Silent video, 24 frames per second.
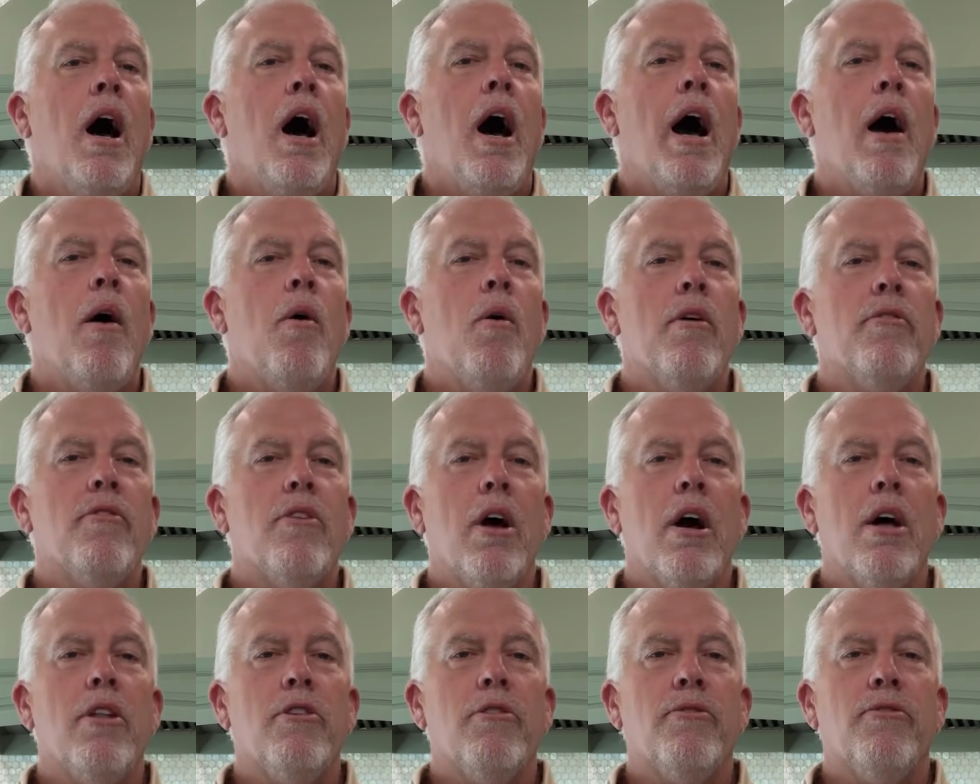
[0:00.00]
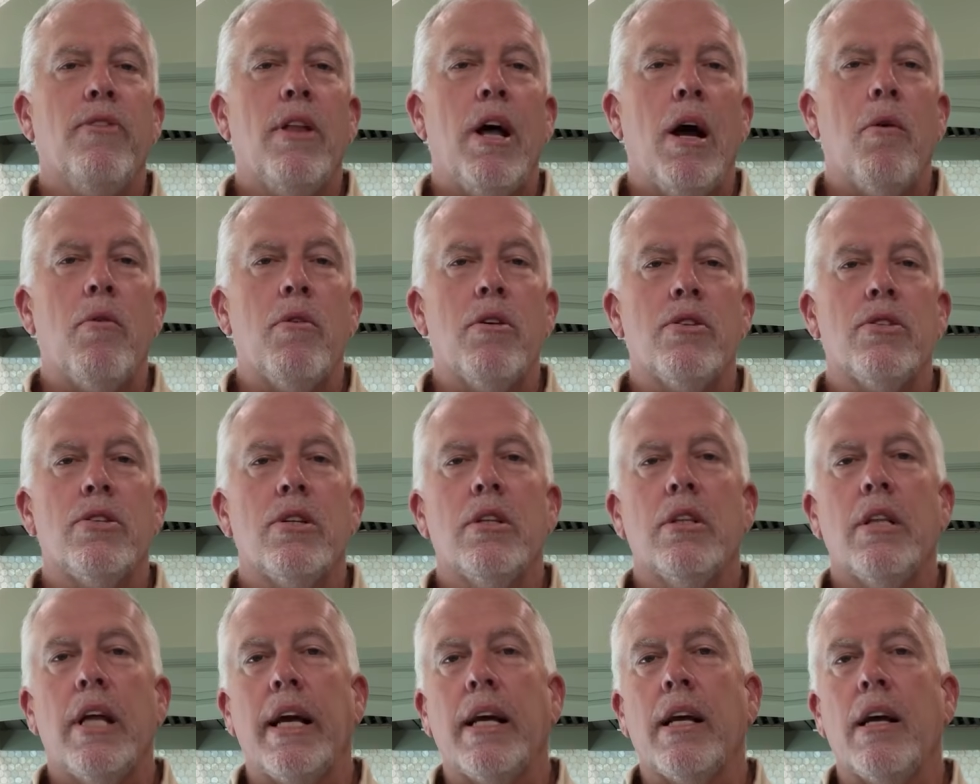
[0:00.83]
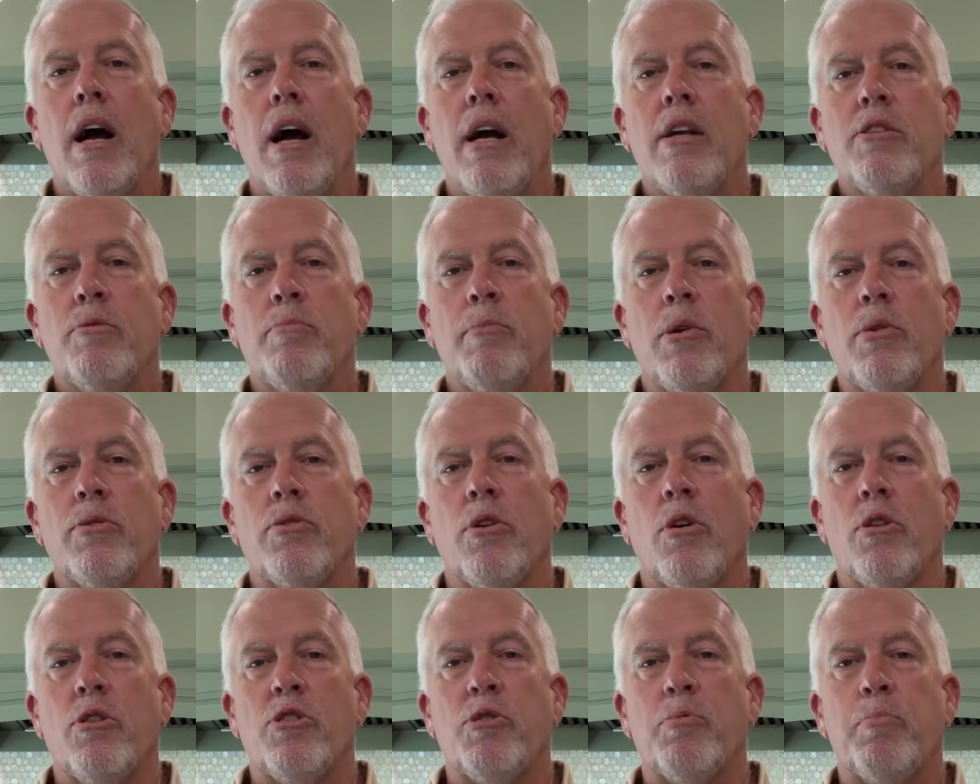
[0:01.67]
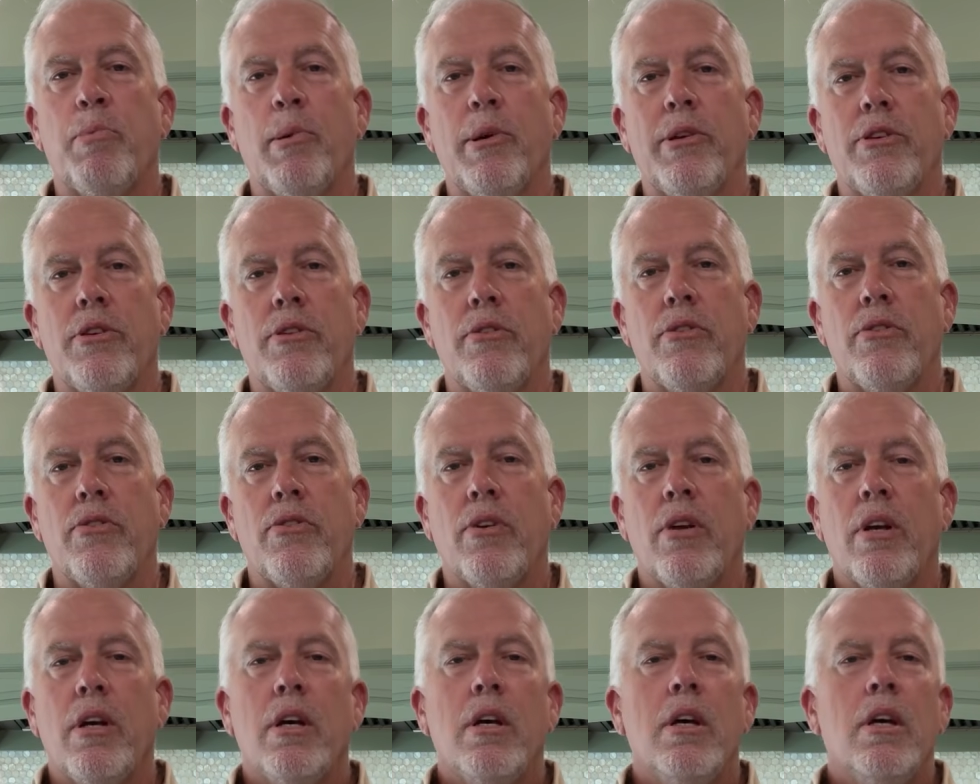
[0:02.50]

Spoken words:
However, other flowers, like cosmos, are sprinters.